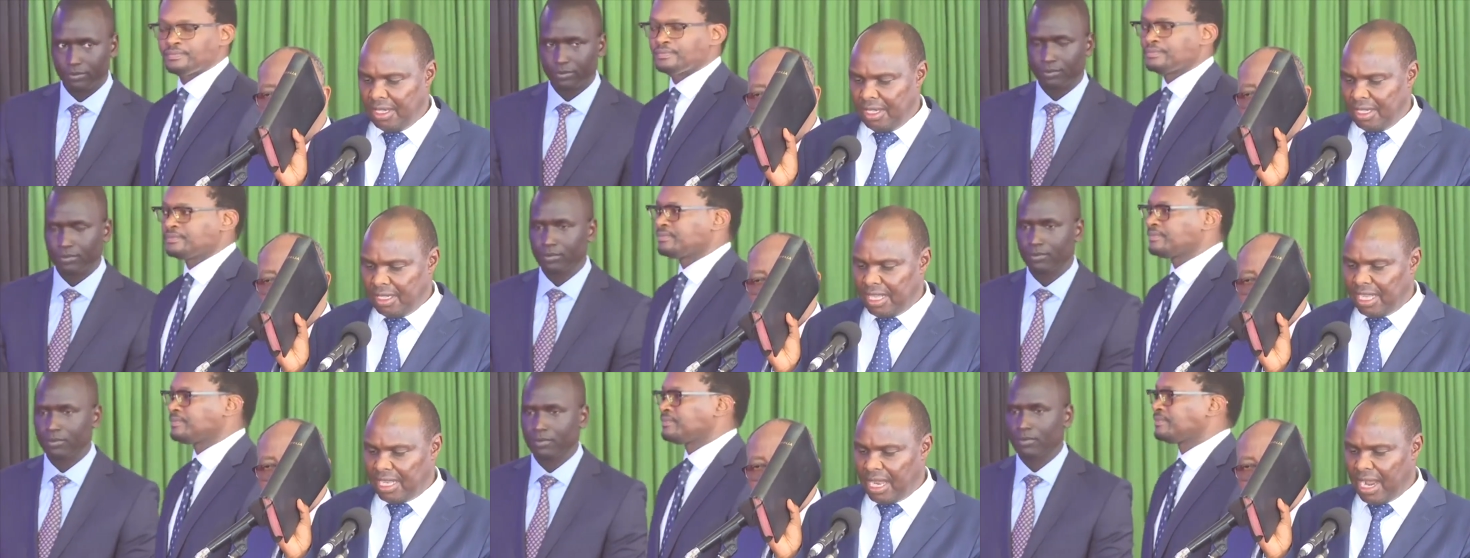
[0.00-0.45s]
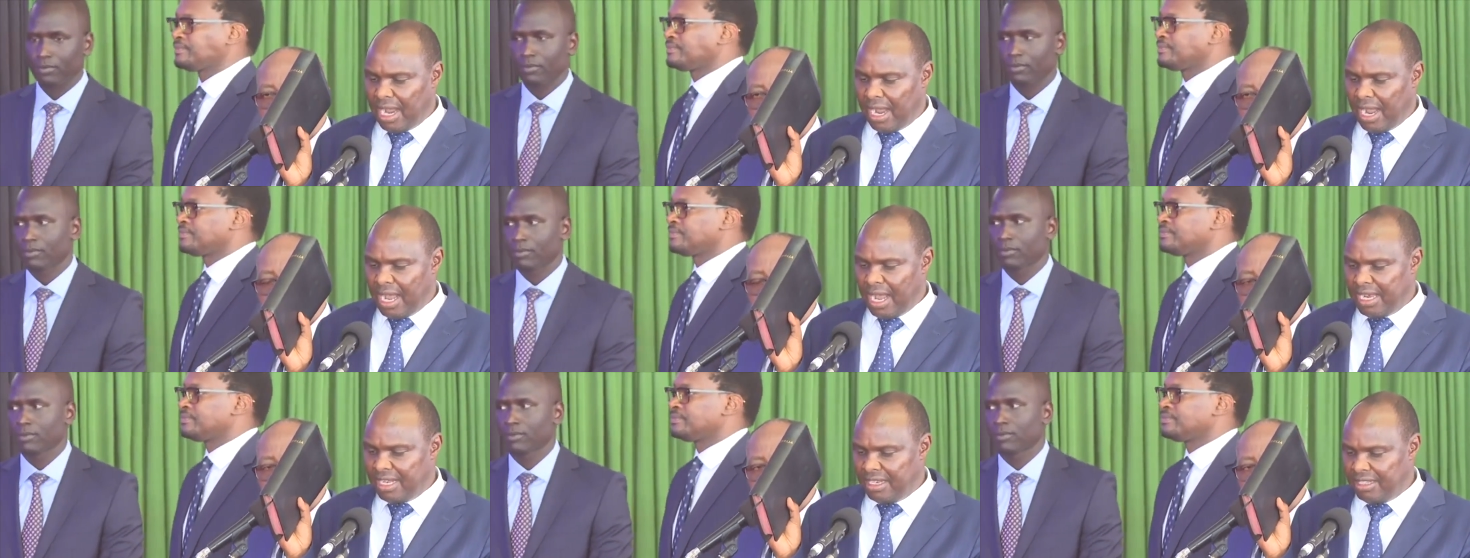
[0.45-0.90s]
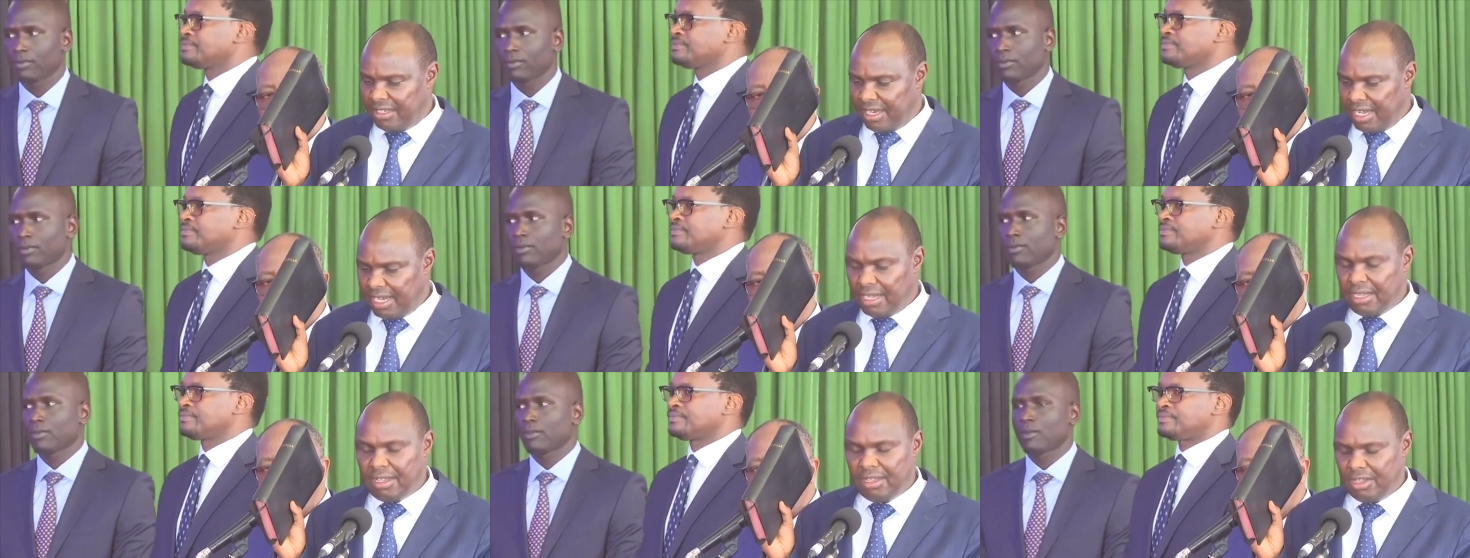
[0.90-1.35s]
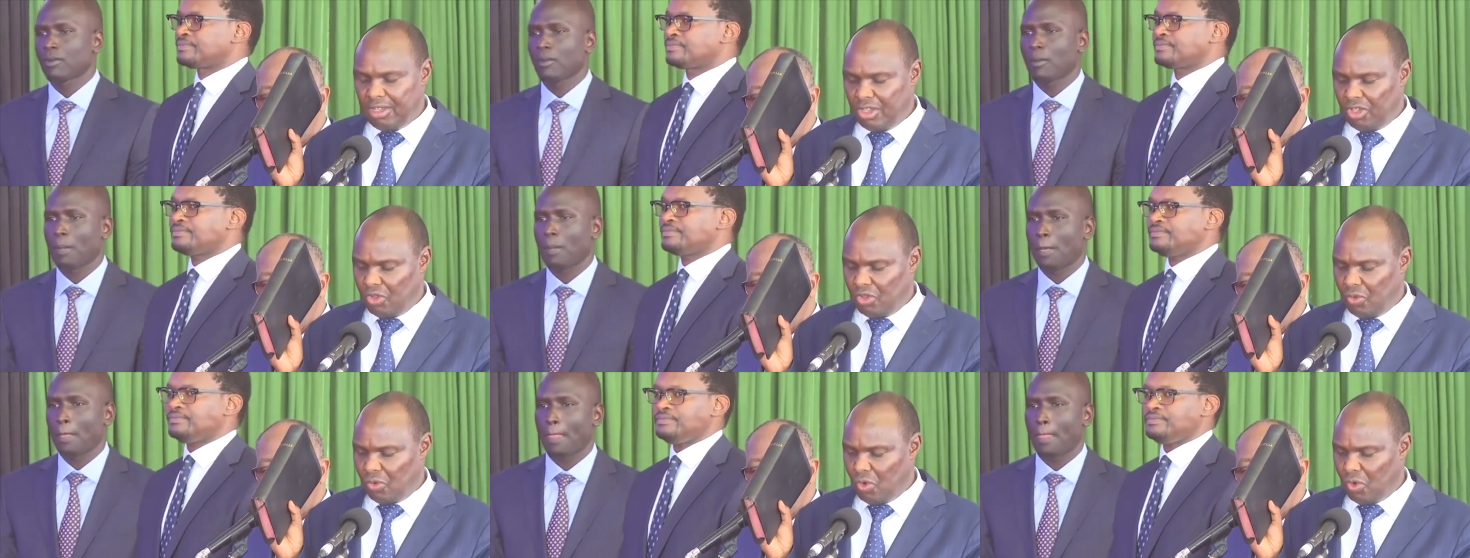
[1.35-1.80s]
Speaker 1: that I undertake
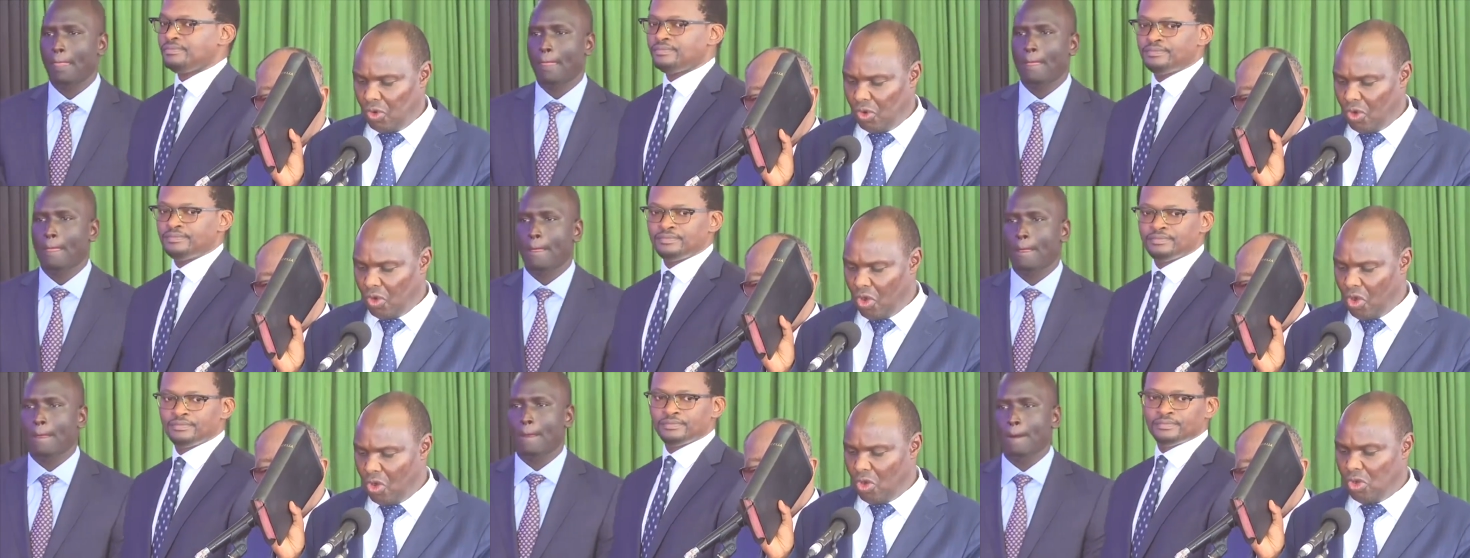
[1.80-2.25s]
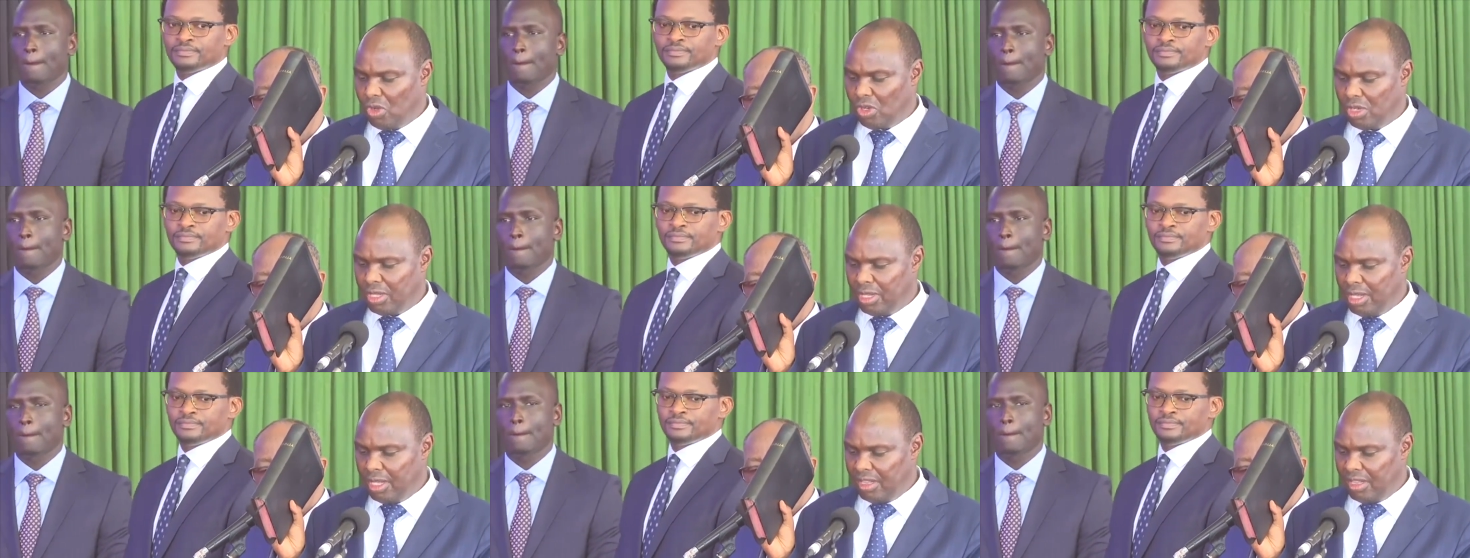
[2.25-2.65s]
to hold